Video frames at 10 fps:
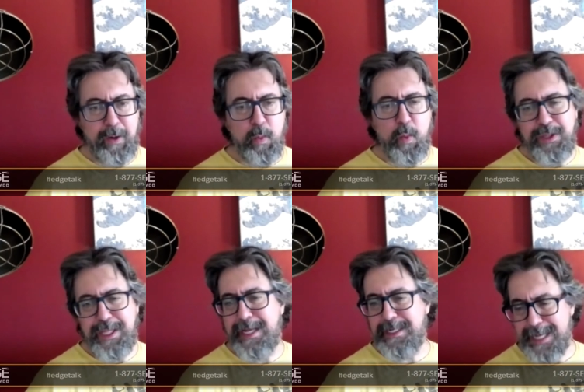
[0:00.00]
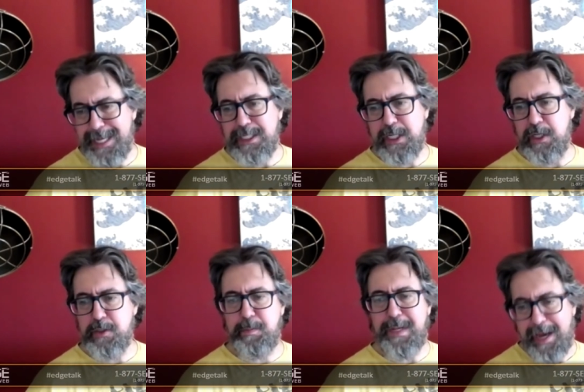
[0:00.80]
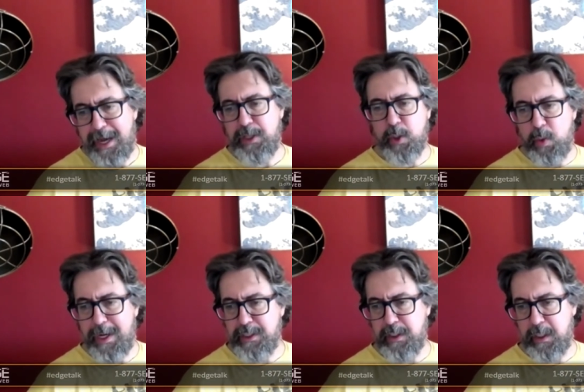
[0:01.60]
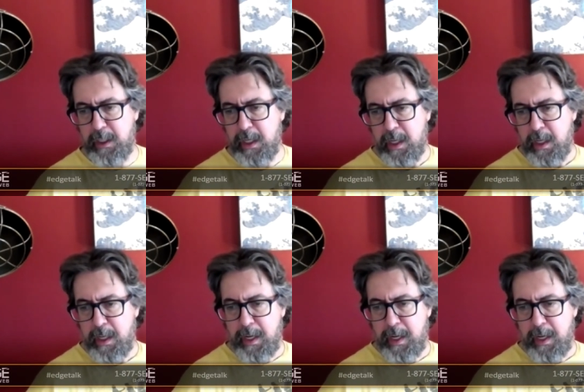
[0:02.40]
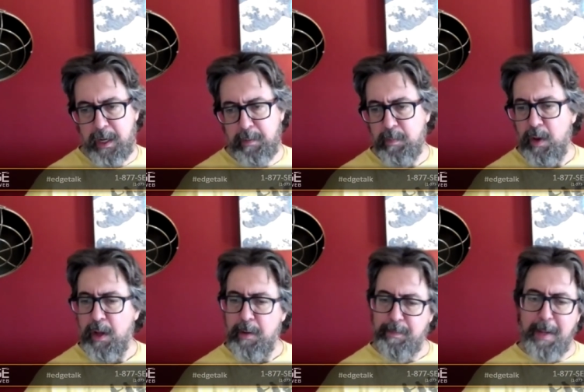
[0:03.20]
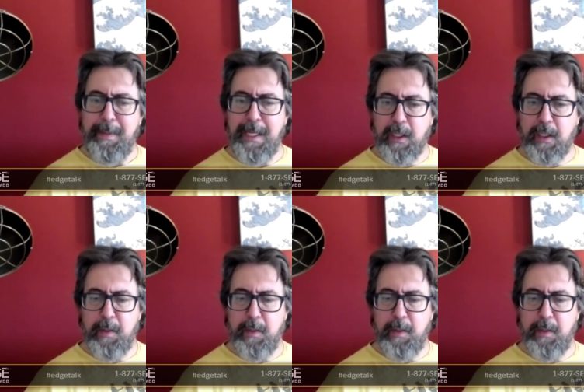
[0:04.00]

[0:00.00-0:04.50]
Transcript: out what the intent is behind the question, and maybe